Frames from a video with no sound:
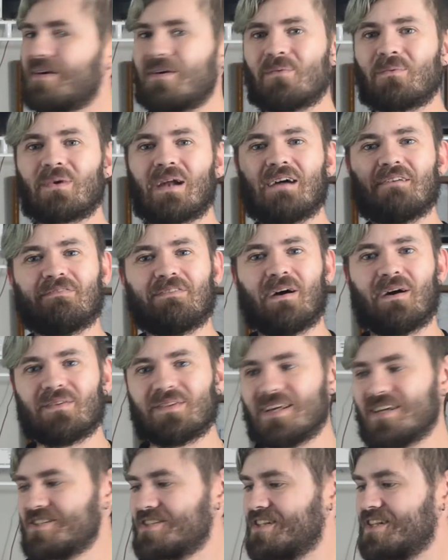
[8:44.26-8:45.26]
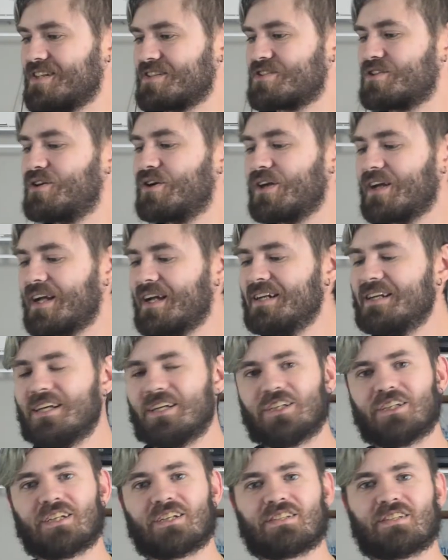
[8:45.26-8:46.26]
When I found this in as good a
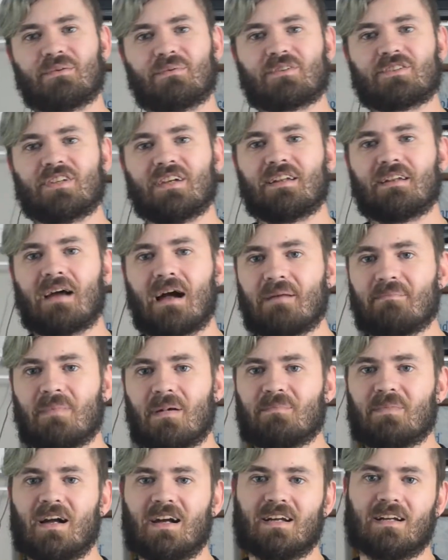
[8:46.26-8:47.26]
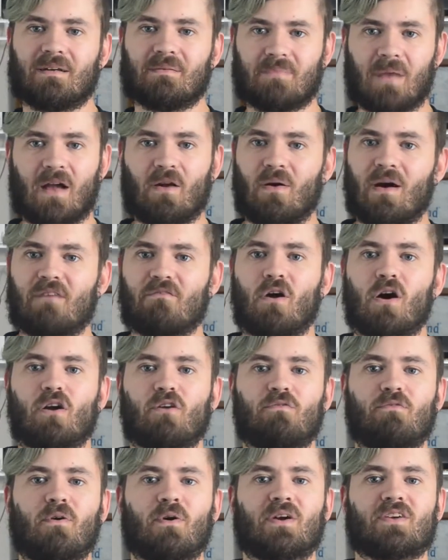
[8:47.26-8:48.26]
condition as it was in, I don't have
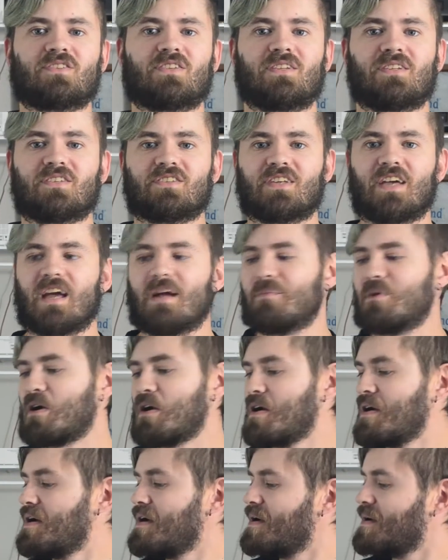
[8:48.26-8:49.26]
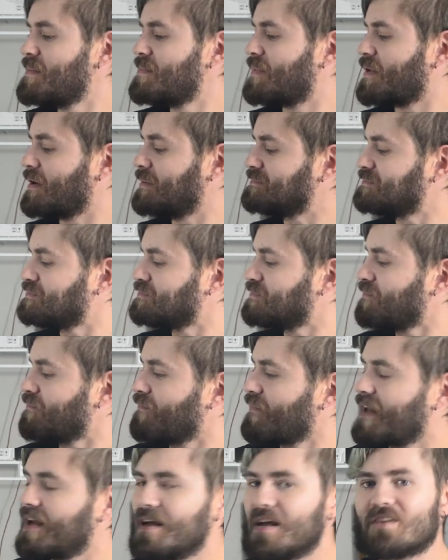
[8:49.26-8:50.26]
autofocus on this camera, but
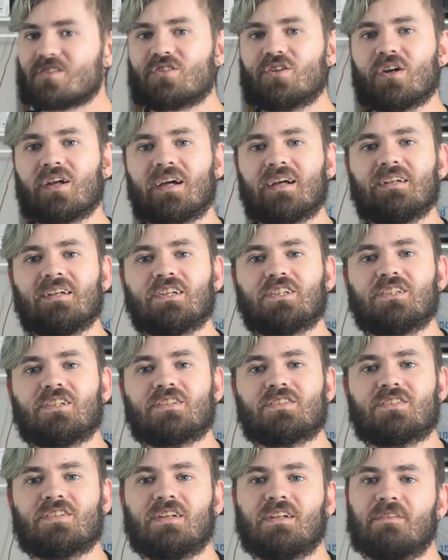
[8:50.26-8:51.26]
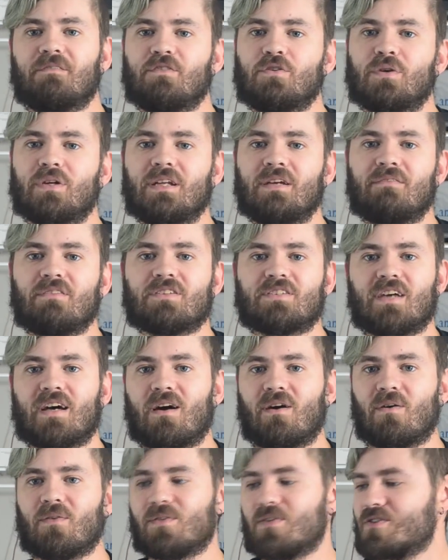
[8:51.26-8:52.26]
as good a condition as it's in, if you can even
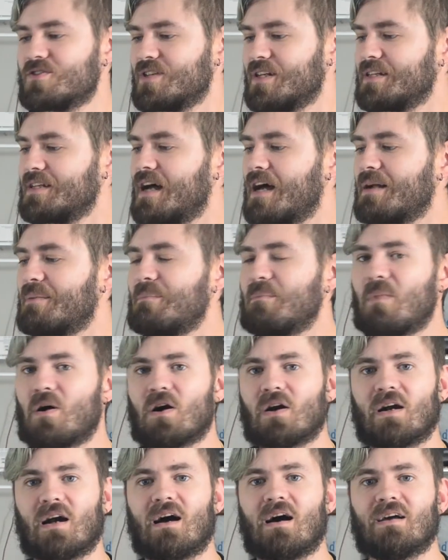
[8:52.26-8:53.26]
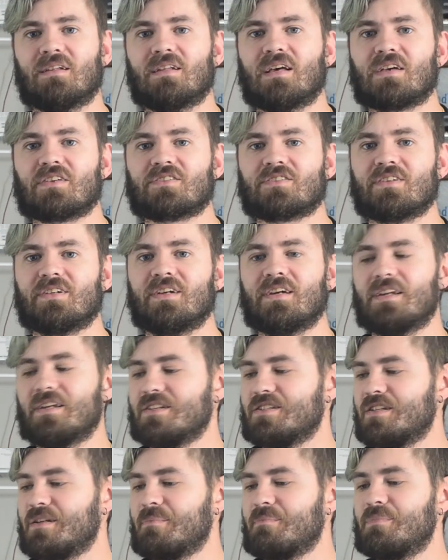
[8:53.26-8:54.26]
tell, there's like not a mark on this. It
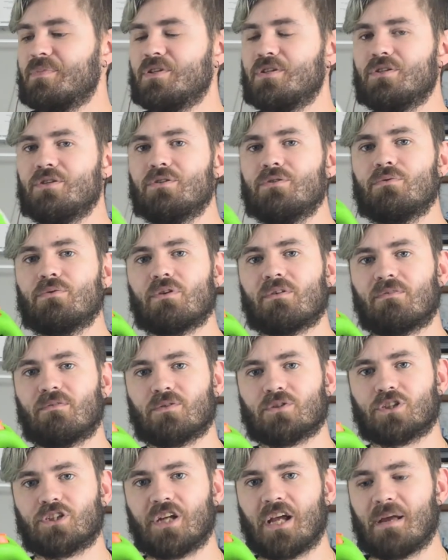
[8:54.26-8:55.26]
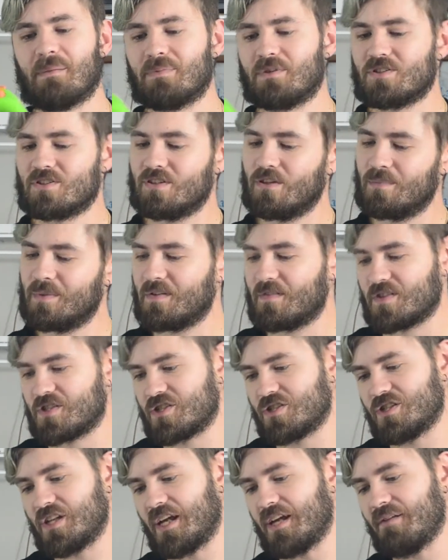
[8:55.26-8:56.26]
is in beautiful shape. There's a little bit of a
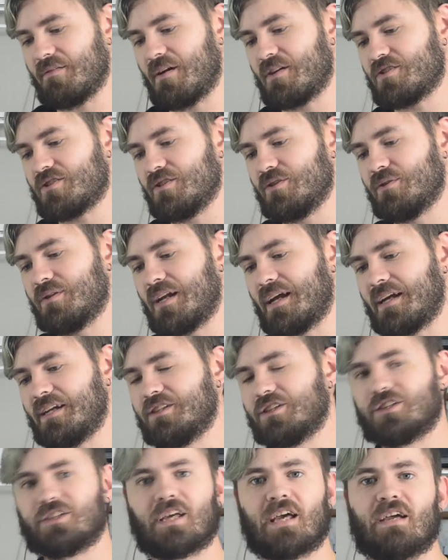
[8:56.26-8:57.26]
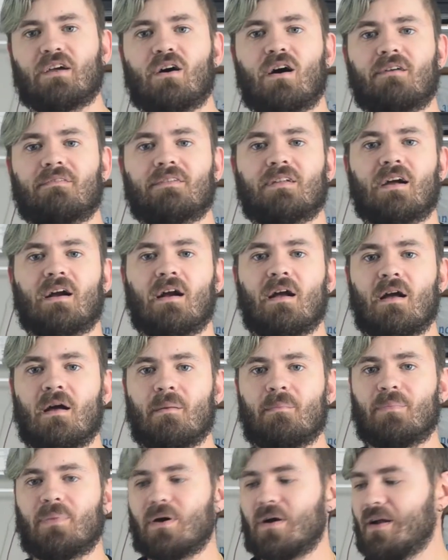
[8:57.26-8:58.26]
sticky residue that I can just take off there,
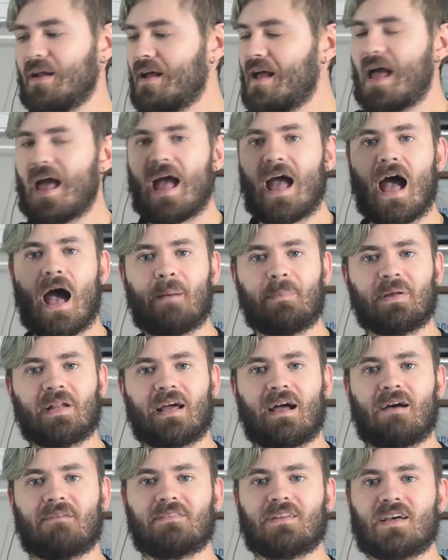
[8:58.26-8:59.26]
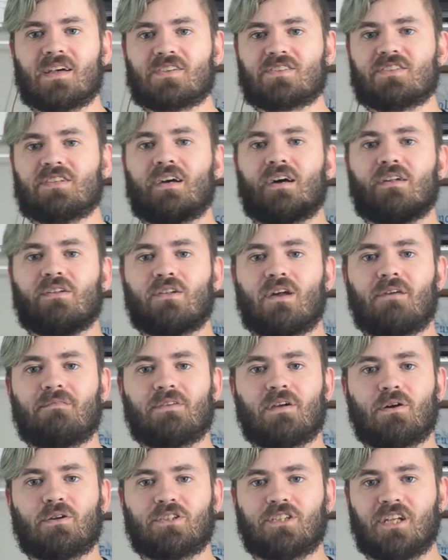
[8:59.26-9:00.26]
but happy to have this. Love
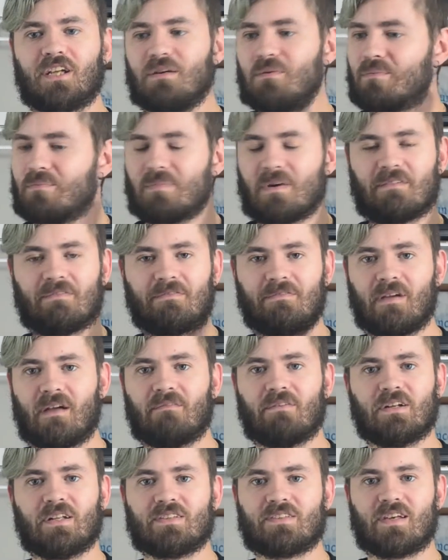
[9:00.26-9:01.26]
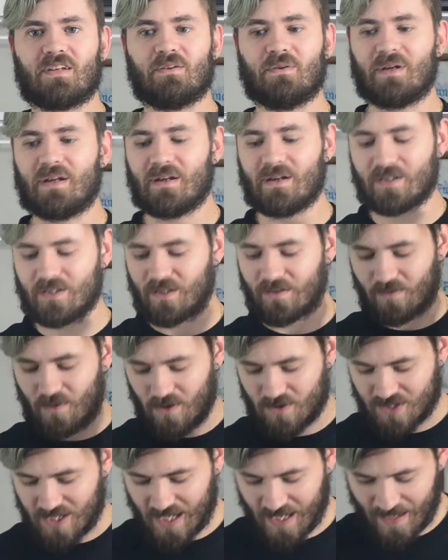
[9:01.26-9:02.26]
Yoshi, my favorite Nintendo character of
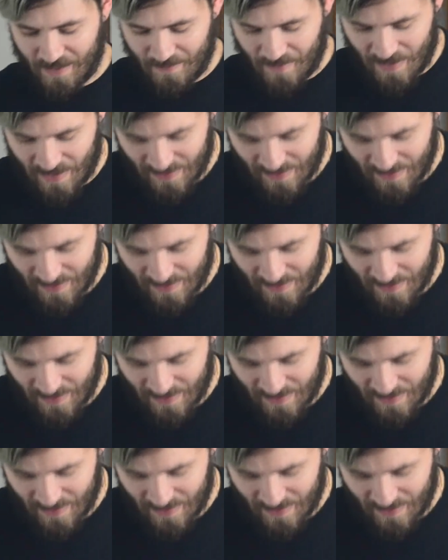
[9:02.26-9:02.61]
all time.